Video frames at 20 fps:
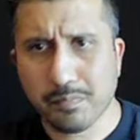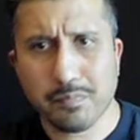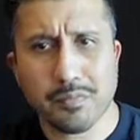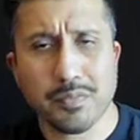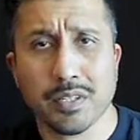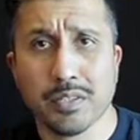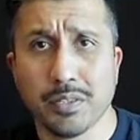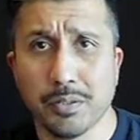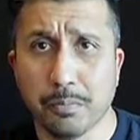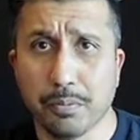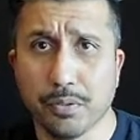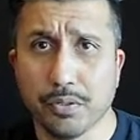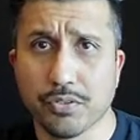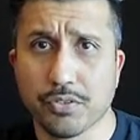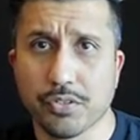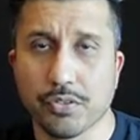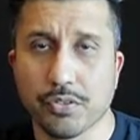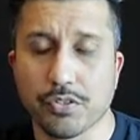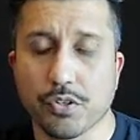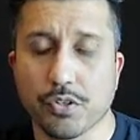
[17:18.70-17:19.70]
the Bulls
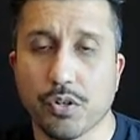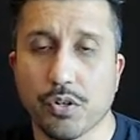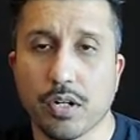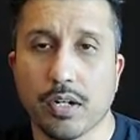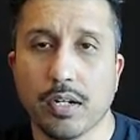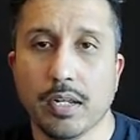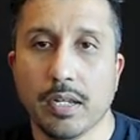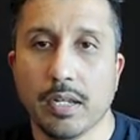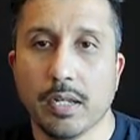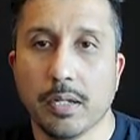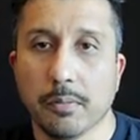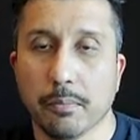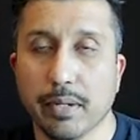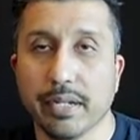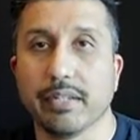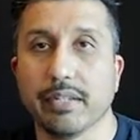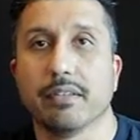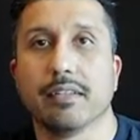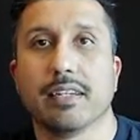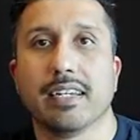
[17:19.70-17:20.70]
don't score.
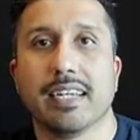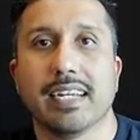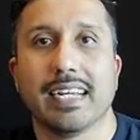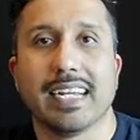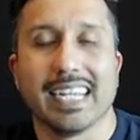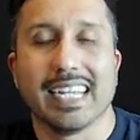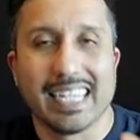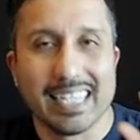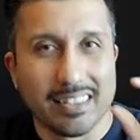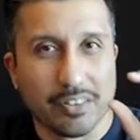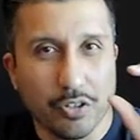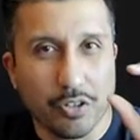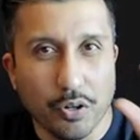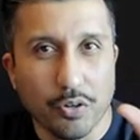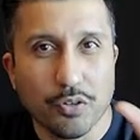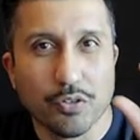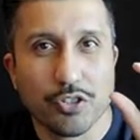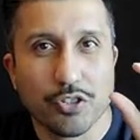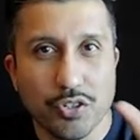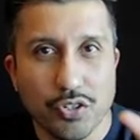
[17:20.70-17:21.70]
But
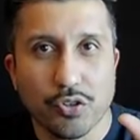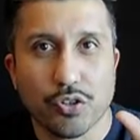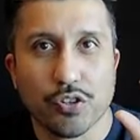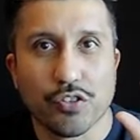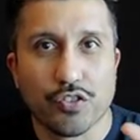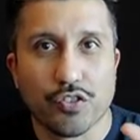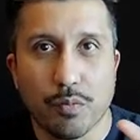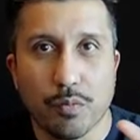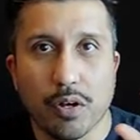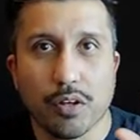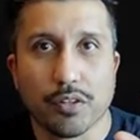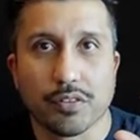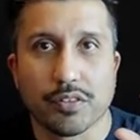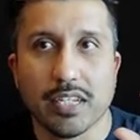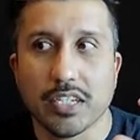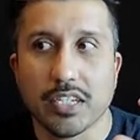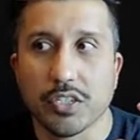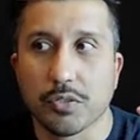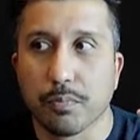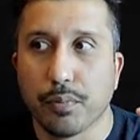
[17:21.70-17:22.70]
those sort of small
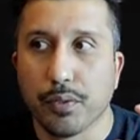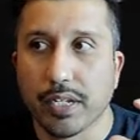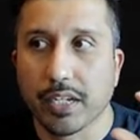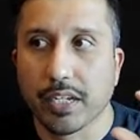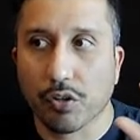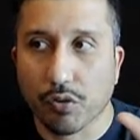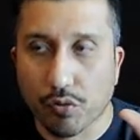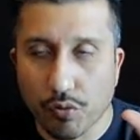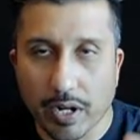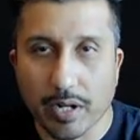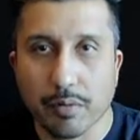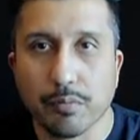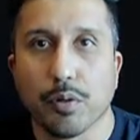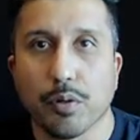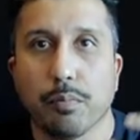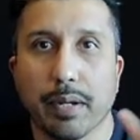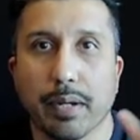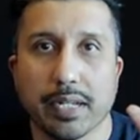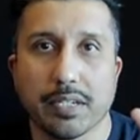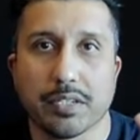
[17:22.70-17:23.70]
things put incredible
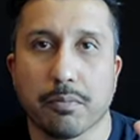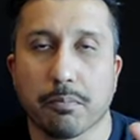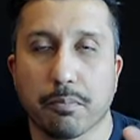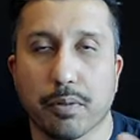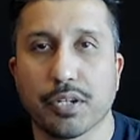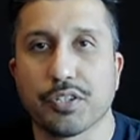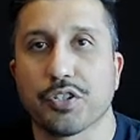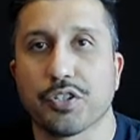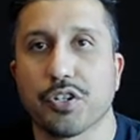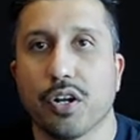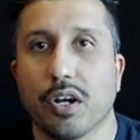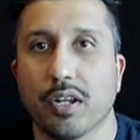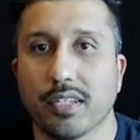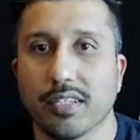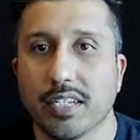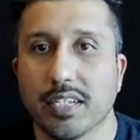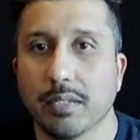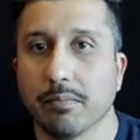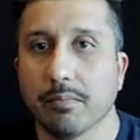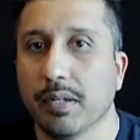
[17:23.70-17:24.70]
pressure on a
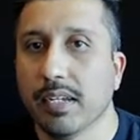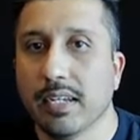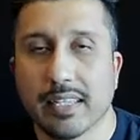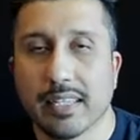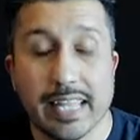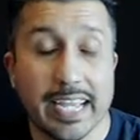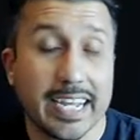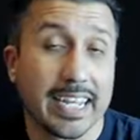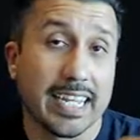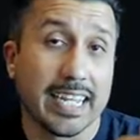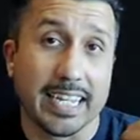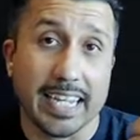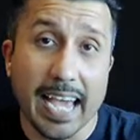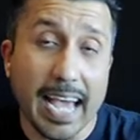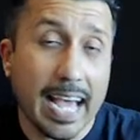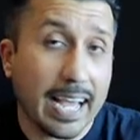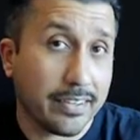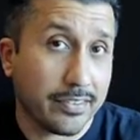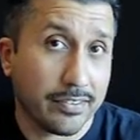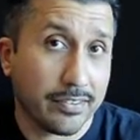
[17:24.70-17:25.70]
team that can
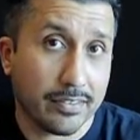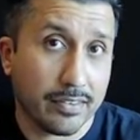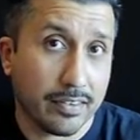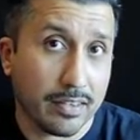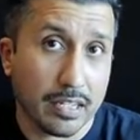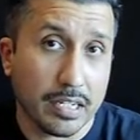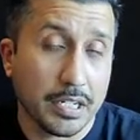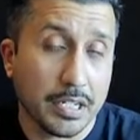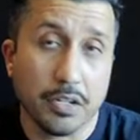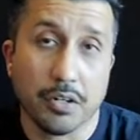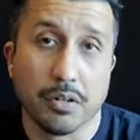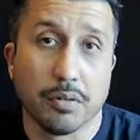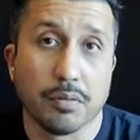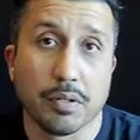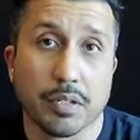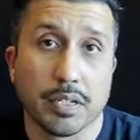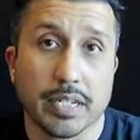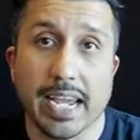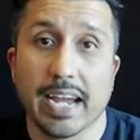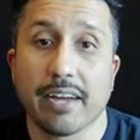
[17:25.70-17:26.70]
gas. You know,
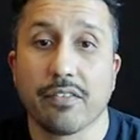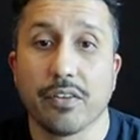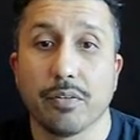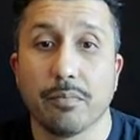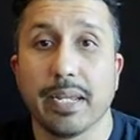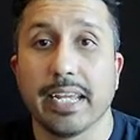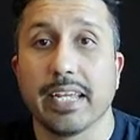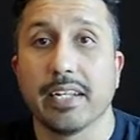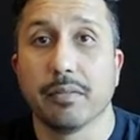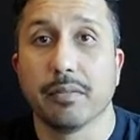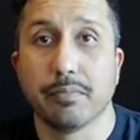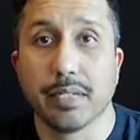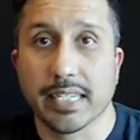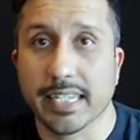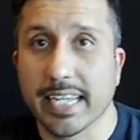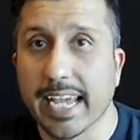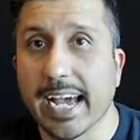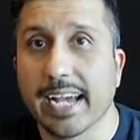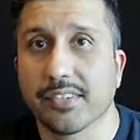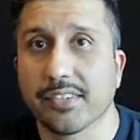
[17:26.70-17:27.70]
Gafford may end up being
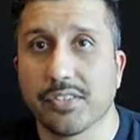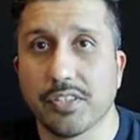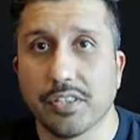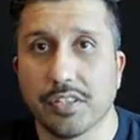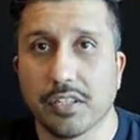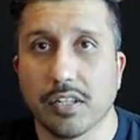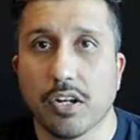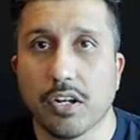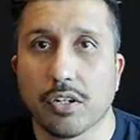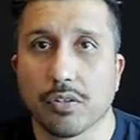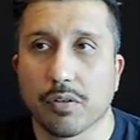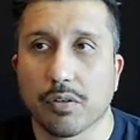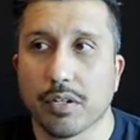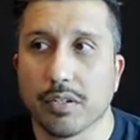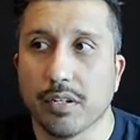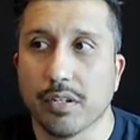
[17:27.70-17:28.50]
gassed in the long run